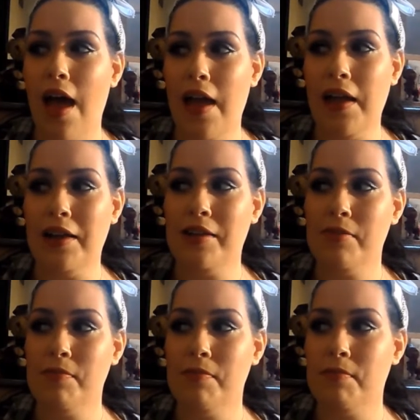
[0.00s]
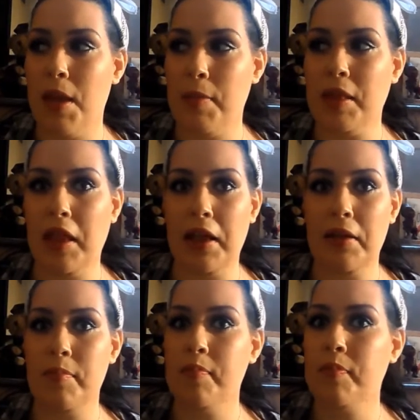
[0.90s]
and maybe
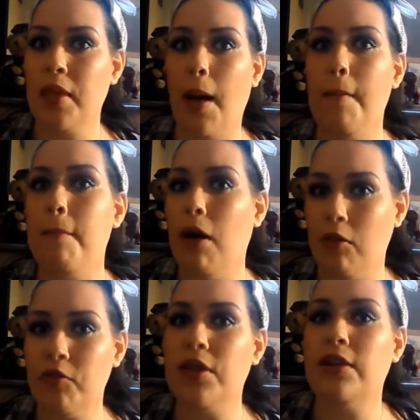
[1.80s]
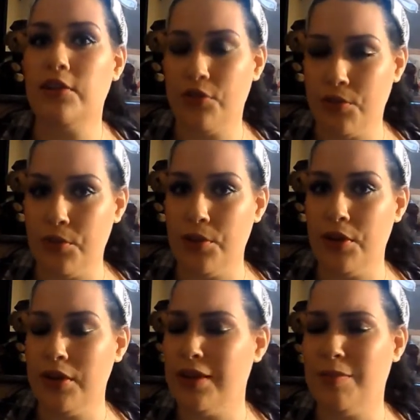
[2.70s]
like a month into
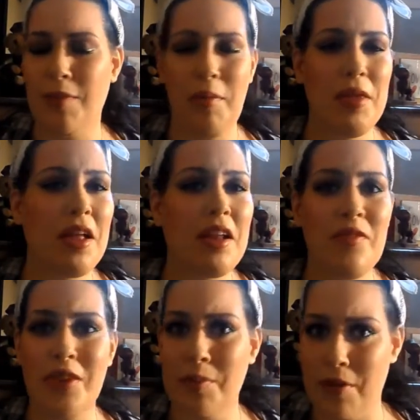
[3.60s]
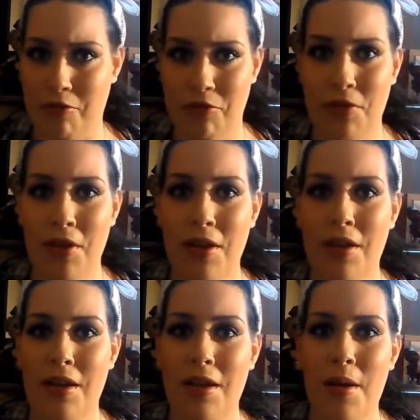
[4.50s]
school, maybe not even a month,
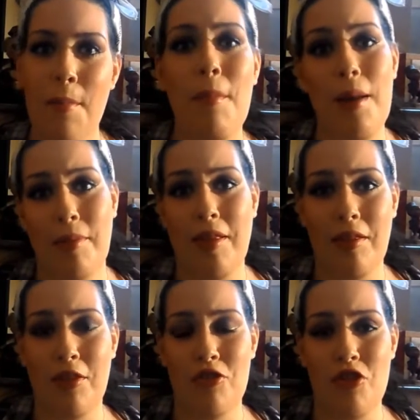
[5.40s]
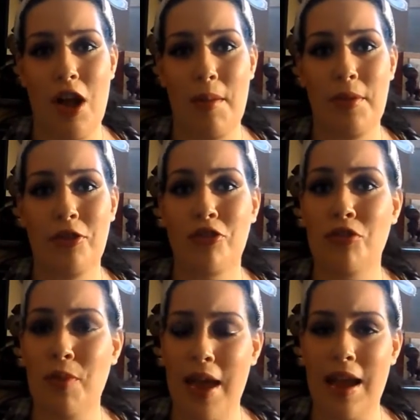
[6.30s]
my platelets drop
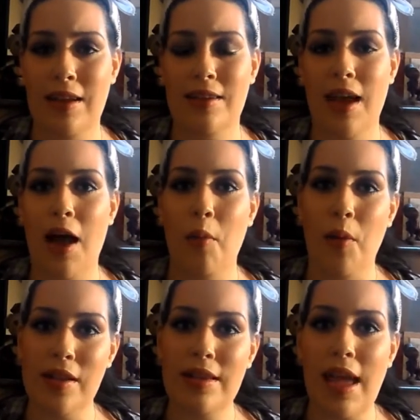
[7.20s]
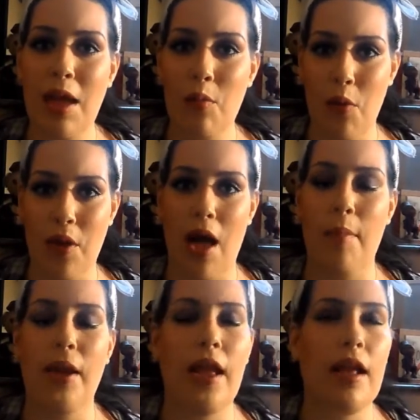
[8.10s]
to 8. One day I woke
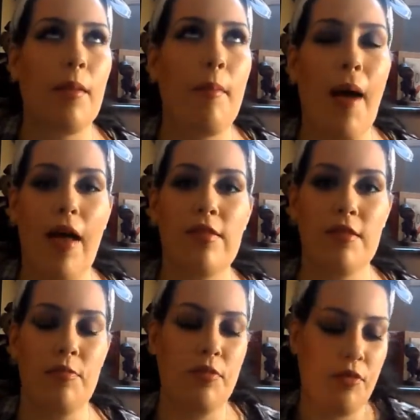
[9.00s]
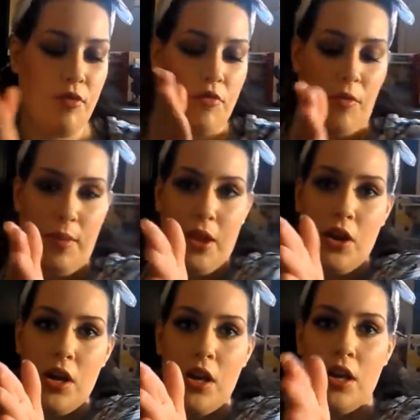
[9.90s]
up and I had a massive bruise from
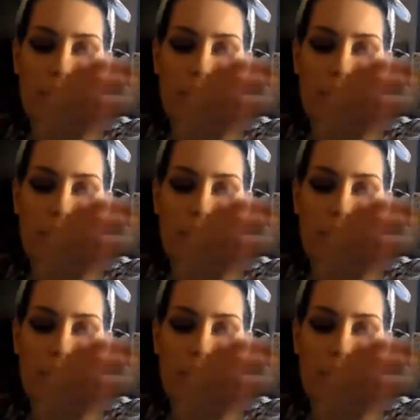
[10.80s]
here